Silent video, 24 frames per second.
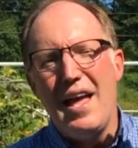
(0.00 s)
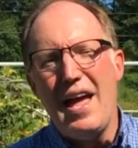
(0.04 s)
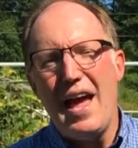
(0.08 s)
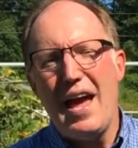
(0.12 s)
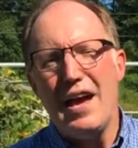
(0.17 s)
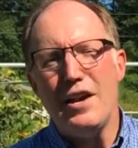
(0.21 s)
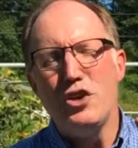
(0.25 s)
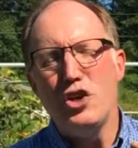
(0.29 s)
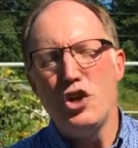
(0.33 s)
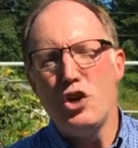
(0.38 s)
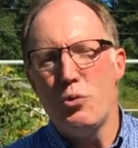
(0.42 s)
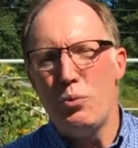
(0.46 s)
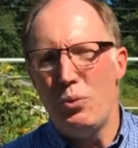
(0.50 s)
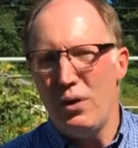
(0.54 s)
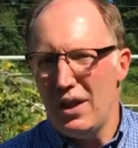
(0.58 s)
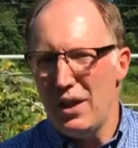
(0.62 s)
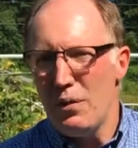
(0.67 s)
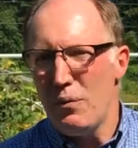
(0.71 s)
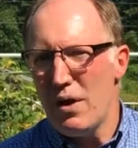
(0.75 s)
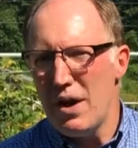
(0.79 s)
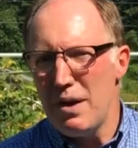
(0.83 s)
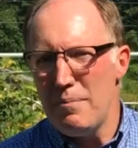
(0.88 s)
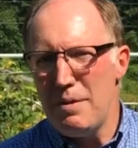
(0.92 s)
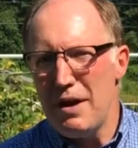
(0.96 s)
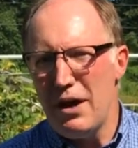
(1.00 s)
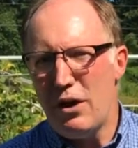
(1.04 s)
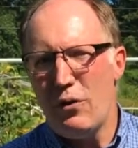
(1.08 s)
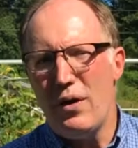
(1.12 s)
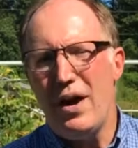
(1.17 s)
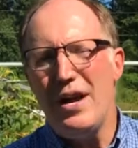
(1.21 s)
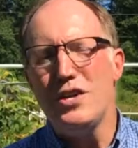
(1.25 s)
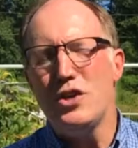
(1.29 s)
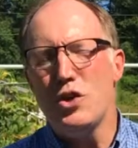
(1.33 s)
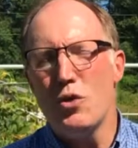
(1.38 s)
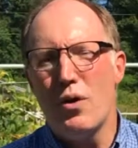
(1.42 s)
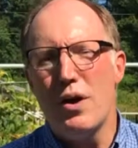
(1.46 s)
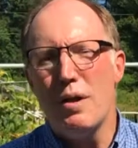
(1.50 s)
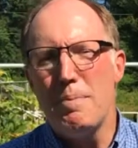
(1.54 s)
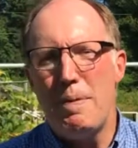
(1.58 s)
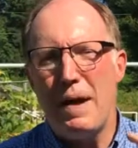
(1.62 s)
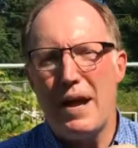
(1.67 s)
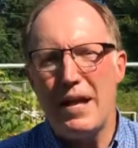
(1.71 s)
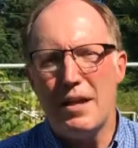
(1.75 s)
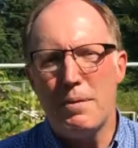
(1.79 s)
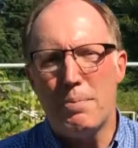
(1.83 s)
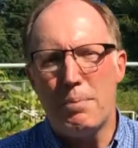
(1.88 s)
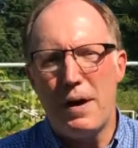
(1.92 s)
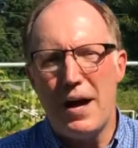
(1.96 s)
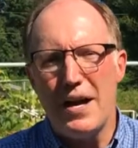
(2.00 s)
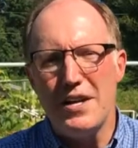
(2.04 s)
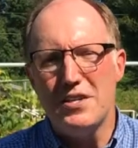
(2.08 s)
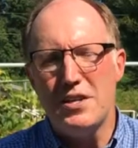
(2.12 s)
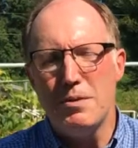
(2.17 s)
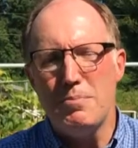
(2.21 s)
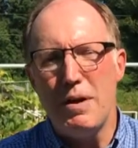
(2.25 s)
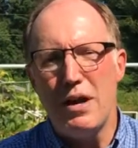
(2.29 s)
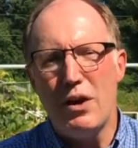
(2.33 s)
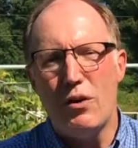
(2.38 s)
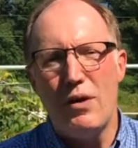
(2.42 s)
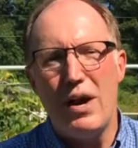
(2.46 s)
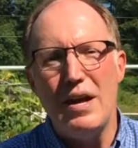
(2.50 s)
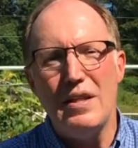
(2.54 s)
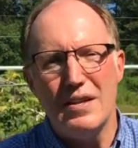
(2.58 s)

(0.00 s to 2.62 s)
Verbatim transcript: And do you really want to be great? Do you want to pay the price to be great?